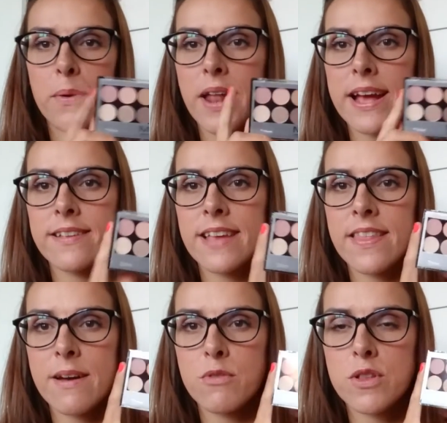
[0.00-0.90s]
but like I say,
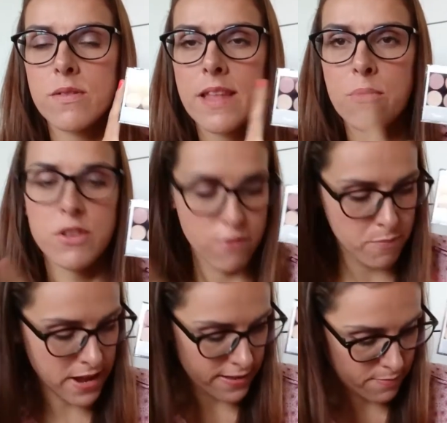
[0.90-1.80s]
that was that was a
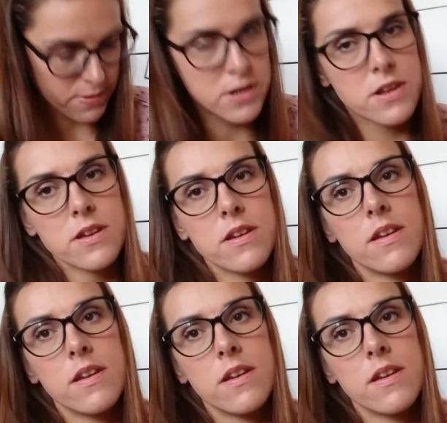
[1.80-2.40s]
replacement